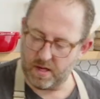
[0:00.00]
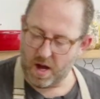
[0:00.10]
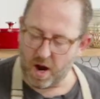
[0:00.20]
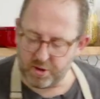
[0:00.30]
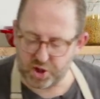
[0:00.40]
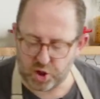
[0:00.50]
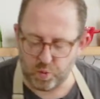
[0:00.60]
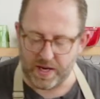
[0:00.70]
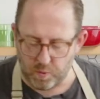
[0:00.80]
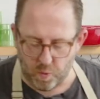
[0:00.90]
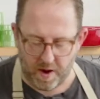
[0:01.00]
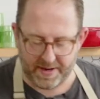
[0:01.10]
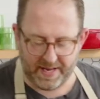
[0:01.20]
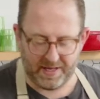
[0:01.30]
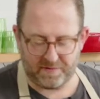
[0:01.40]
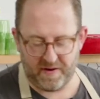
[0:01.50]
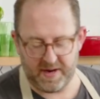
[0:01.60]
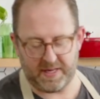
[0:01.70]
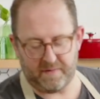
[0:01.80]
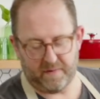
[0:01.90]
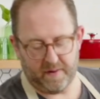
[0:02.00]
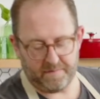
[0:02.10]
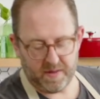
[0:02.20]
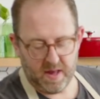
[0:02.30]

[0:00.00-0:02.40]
Our sweet one is very different.